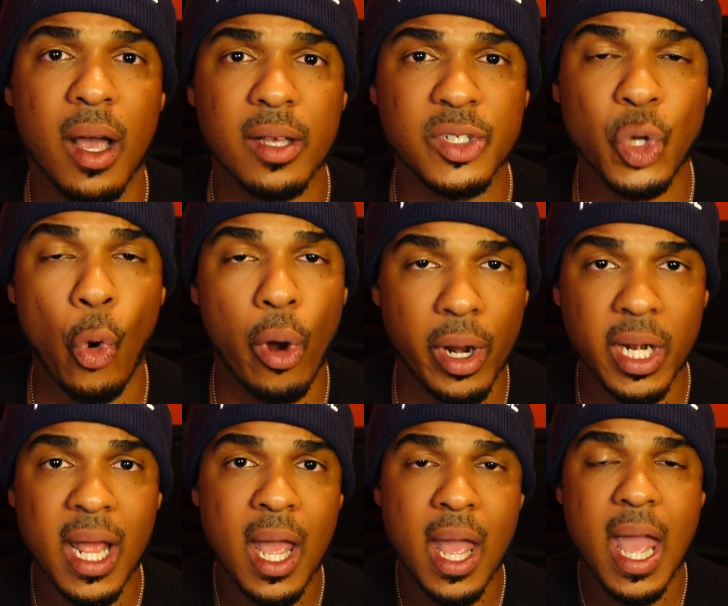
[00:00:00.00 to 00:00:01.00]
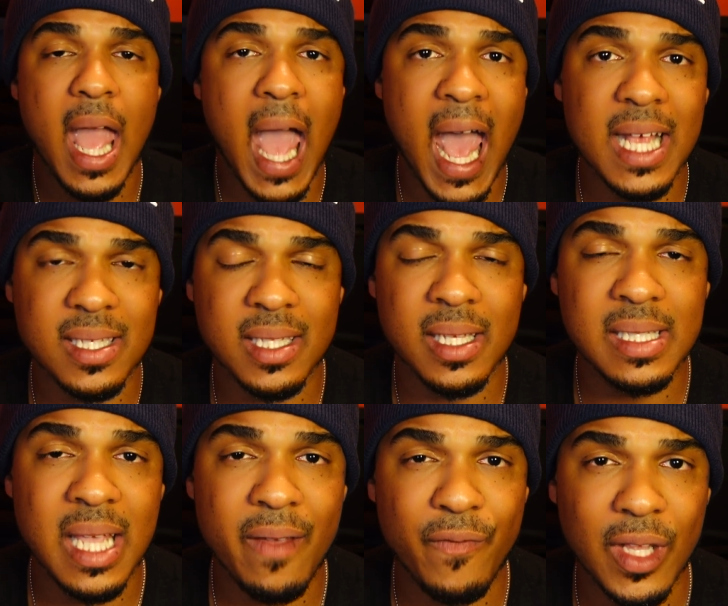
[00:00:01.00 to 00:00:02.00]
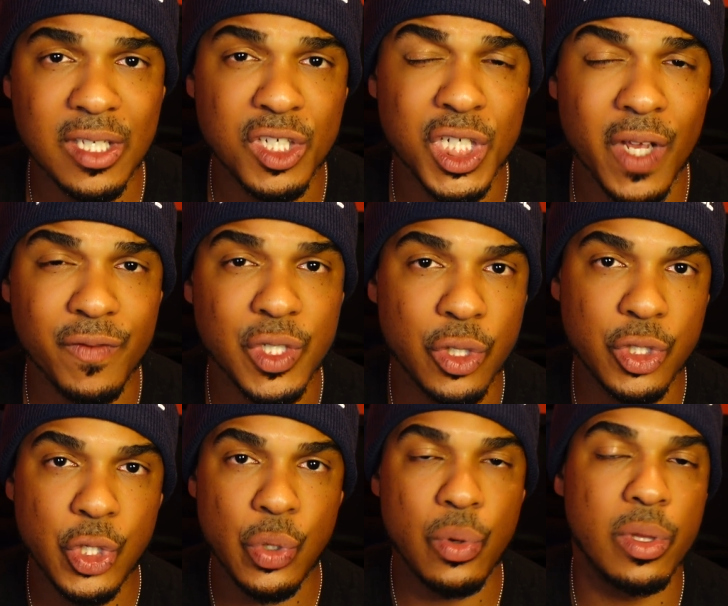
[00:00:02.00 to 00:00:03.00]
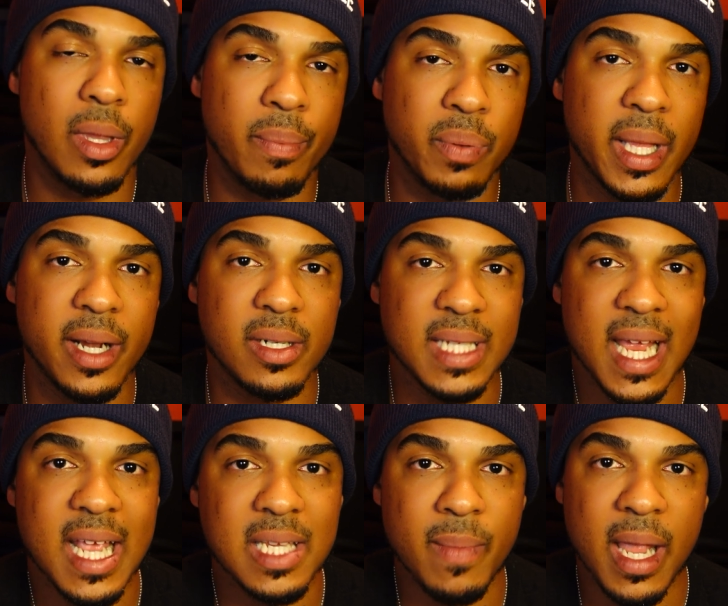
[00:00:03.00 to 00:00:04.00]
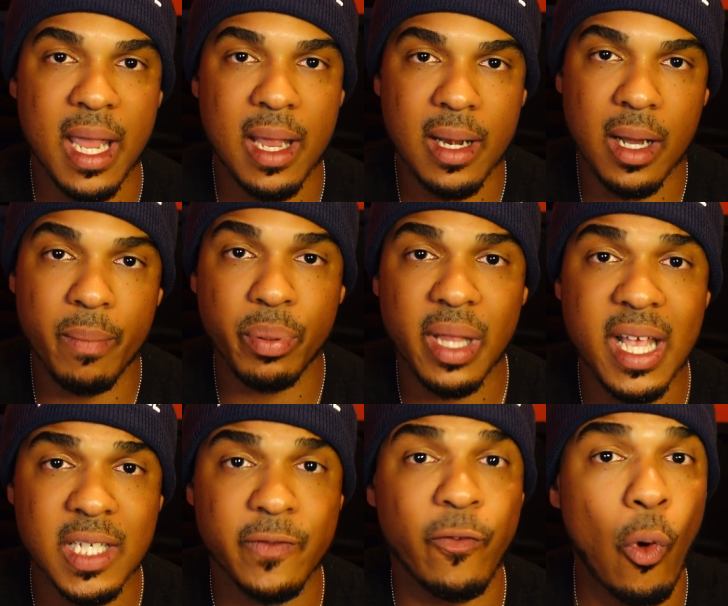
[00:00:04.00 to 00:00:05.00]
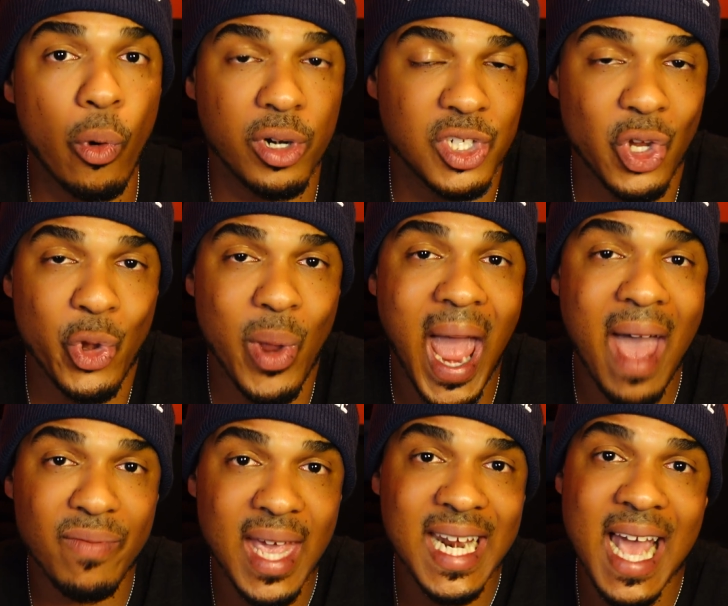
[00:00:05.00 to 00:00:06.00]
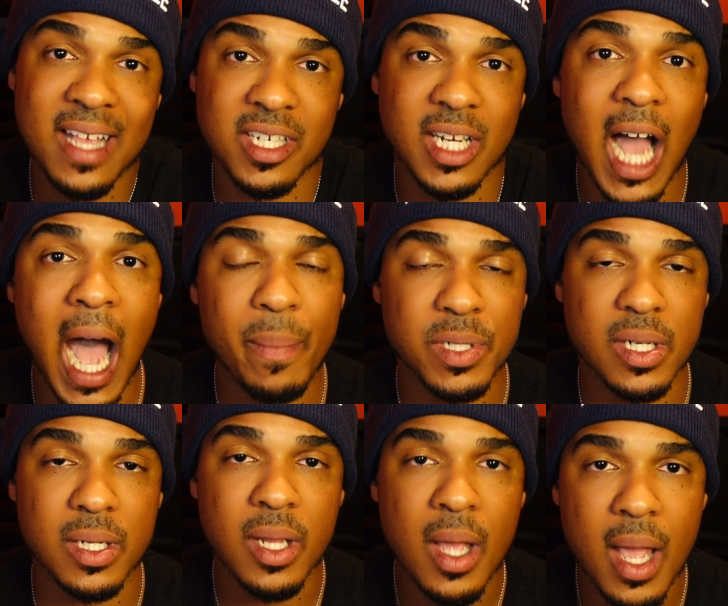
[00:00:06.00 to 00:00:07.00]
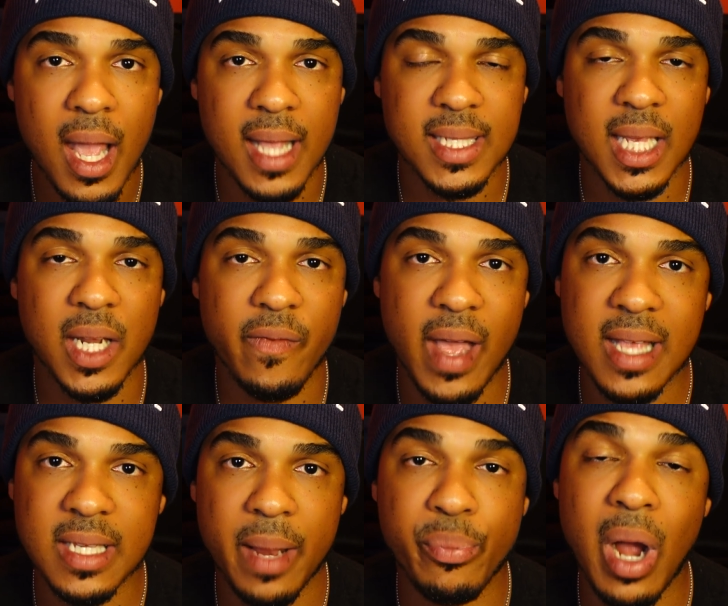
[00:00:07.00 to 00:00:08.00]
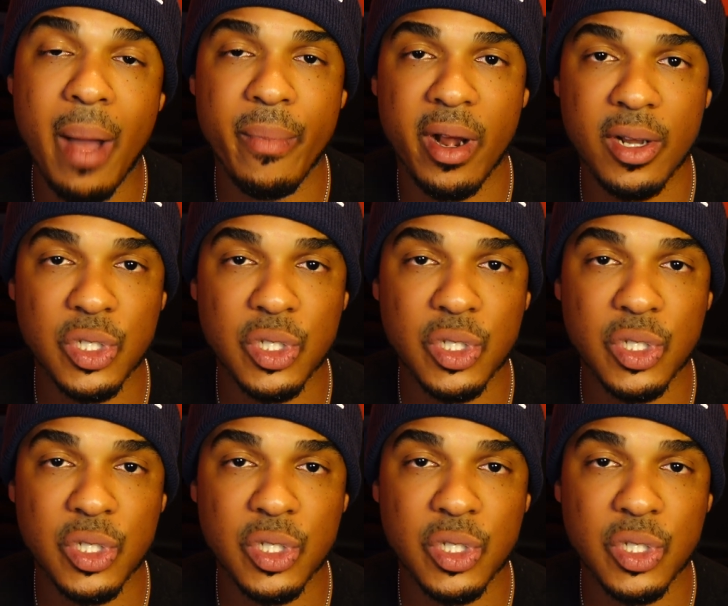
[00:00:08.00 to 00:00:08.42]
scoring as the defense shifts to the players that he's making plays for. So you have that as an option instead of as a primary